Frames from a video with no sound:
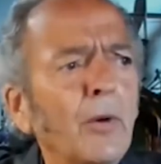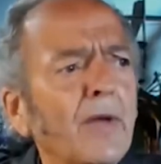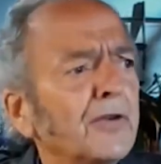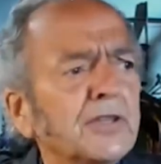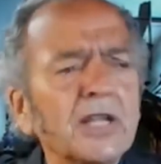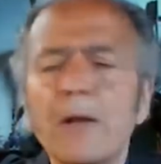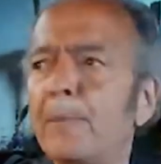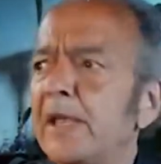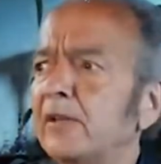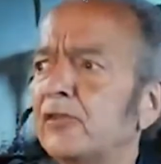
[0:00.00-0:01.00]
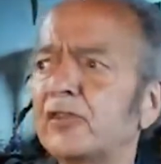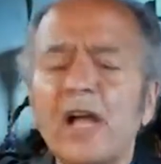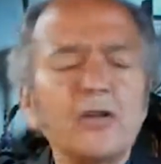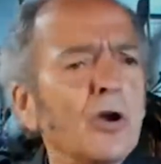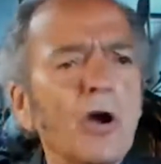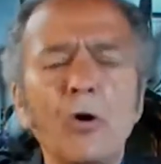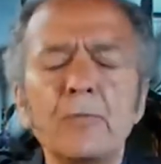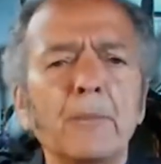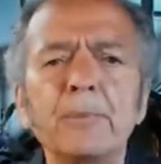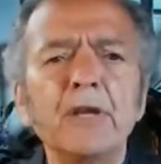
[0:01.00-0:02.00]
They'll know everything. They'll be inside your
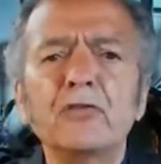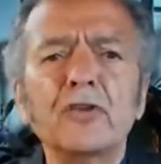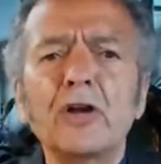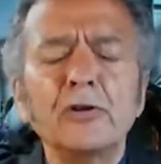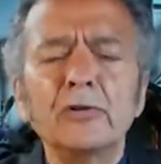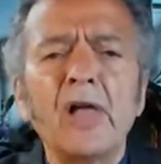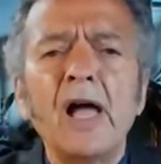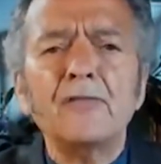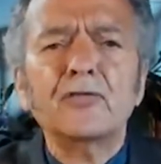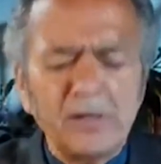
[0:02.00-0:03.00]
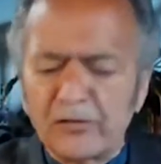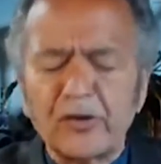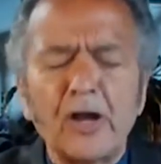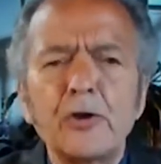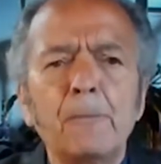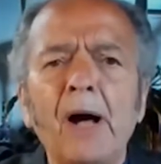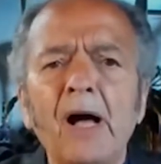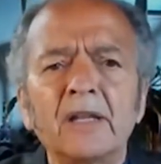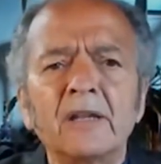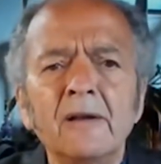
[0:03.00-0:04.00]
home. They'll be inside your life. They'll be inside your
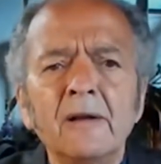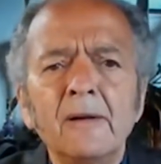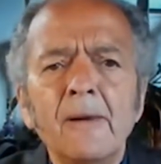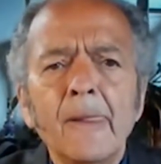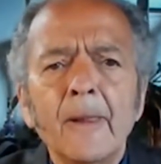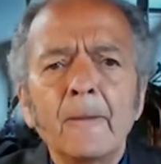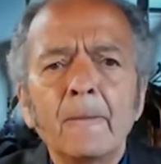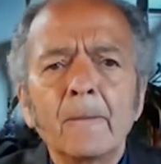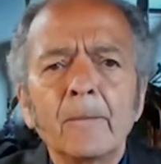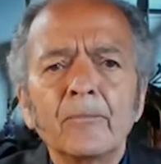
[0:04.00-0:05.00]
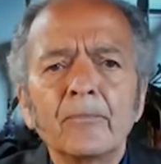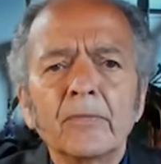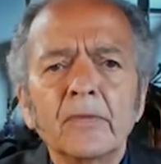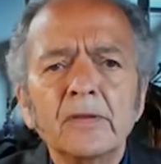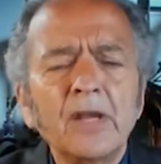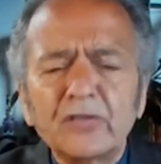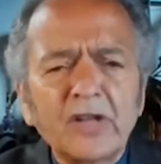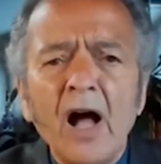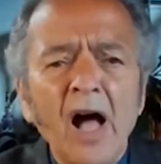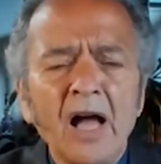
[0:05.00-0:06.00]
body.
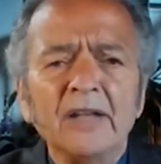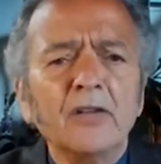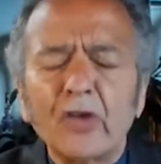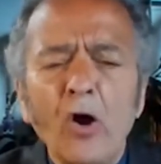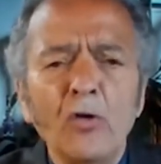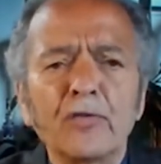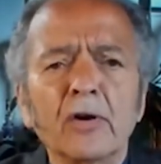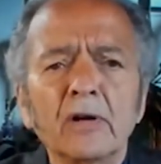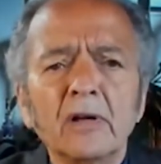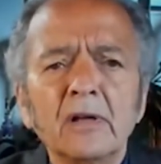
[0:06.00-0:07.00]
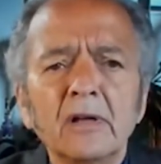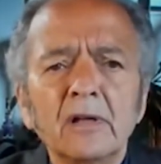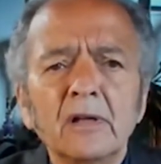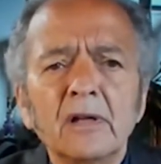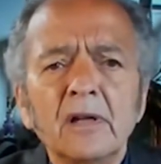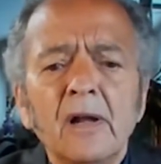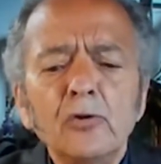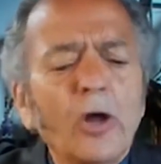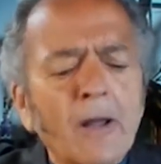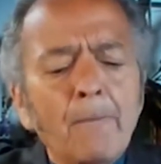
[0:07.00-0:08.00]
It's gone. It's over.
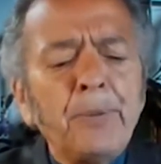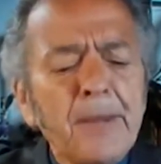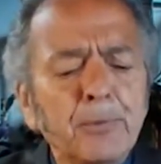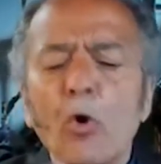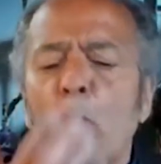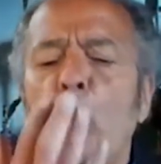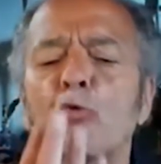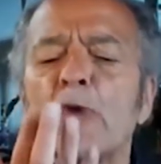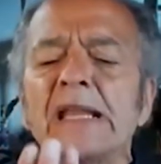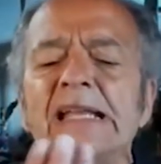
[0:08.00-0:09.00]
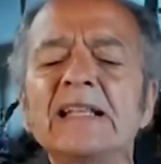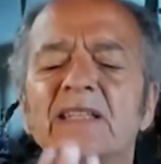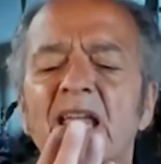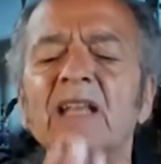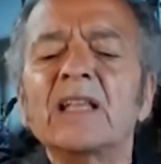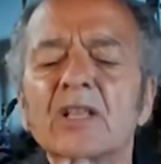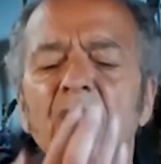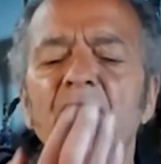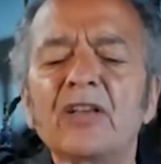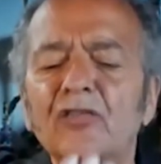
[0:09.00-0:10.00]
Look, people are already
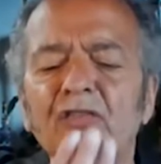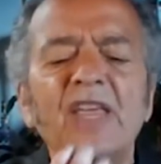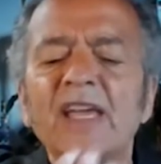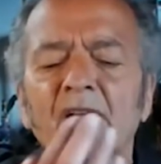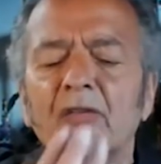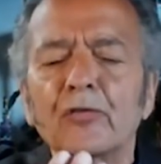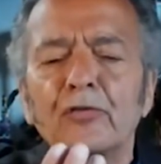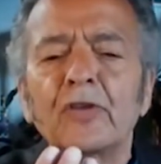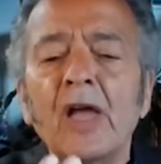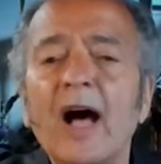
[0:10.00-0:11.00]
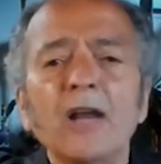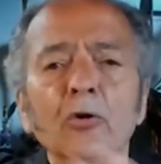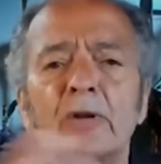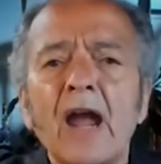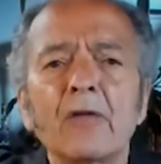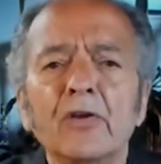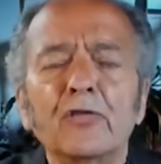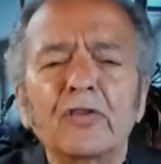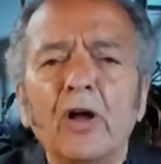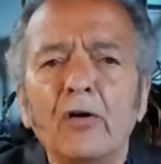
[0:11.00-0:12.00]
addicted to these things. I don't
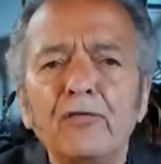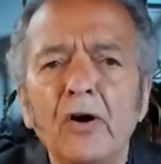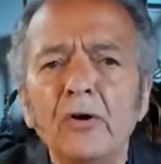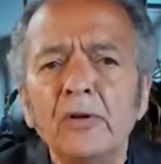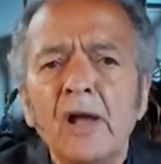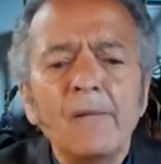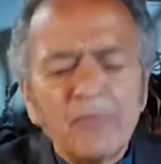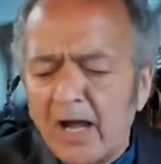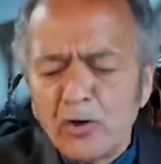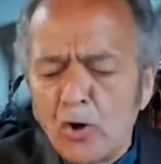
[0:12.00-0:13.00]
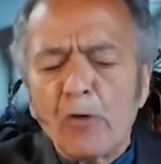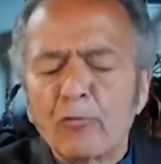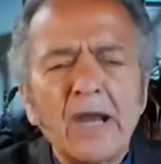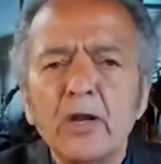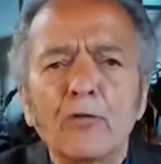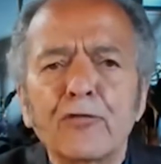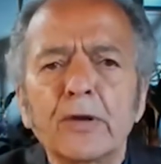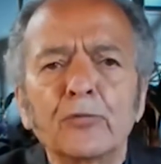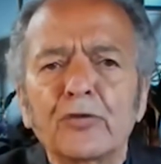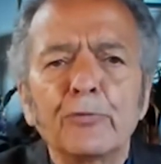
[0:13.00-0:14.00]
carry a cell phone. I know about radio
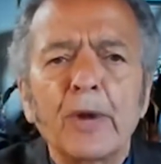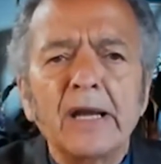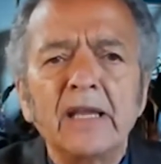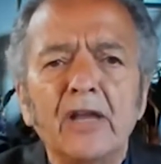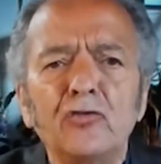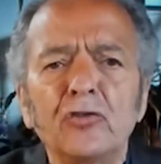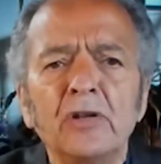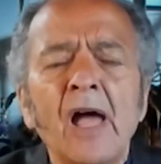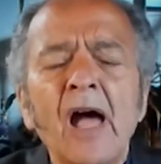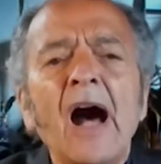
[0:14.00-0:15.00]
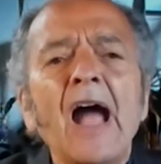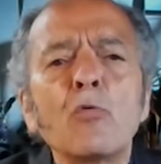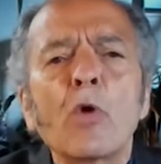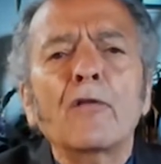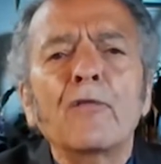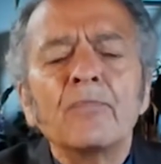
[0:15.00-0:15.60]
frequency radiation. I